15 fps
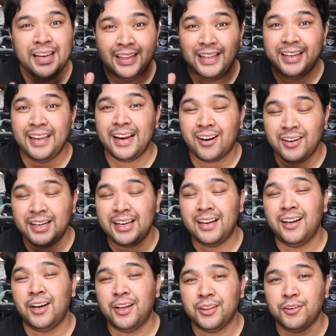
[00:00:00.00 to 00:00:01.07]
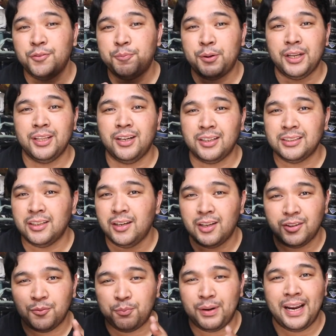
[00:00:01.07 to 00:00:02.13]
They carry a lot of products, a
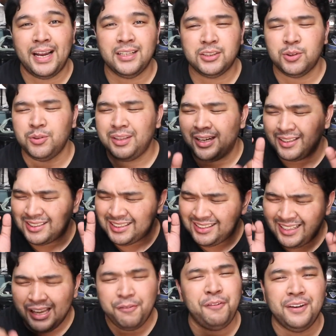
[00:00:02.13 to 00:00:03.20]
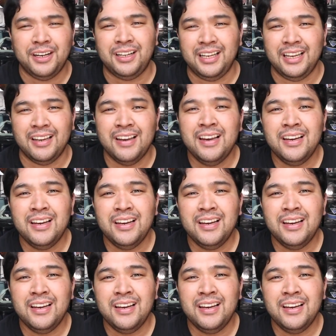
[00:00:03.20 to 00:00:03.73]
lot of brands, so there's definitely